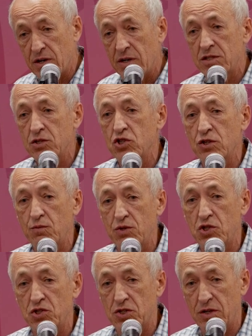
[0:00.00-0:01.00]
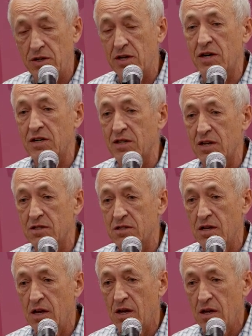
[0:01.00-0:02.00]
antigen which is recognized.
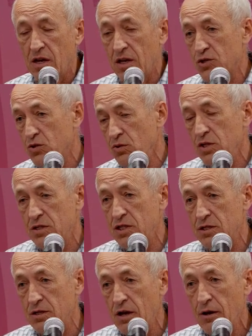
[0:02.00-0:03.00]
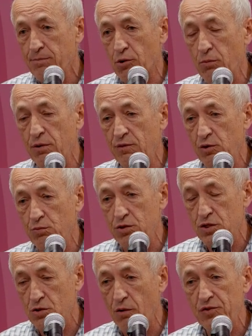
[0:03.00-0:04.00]
As soon as this problem will be
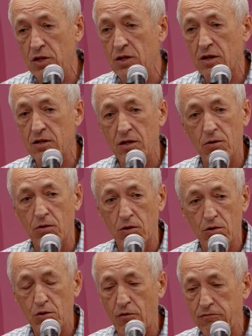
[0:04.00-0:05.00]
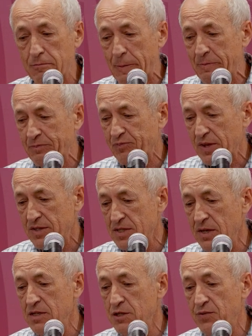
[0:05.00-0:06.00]
solved, and right now a lot of
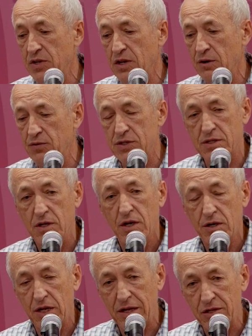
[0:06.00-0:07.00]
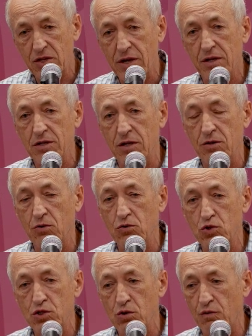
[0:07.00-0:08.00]
scientific efforts really targeted
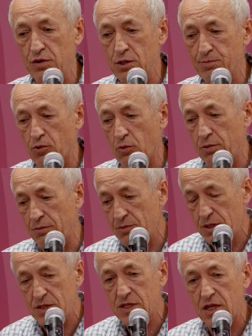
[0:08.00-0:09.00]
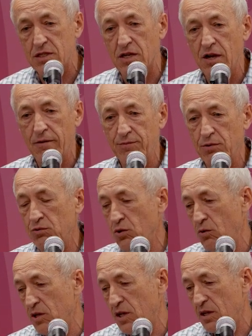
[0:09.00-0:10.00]
to solve this problem. In this case, we all
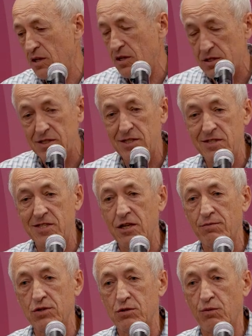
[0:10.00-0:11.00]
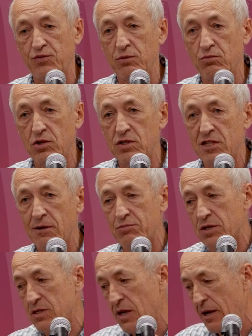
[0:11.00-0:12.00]
know, okay, here's a sequence of immune
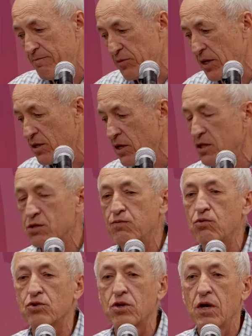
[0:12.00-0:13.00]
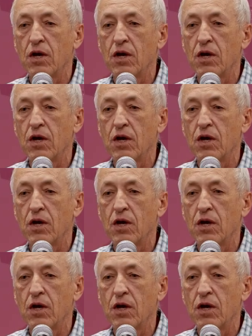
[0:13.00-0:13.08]
receptors, and here's what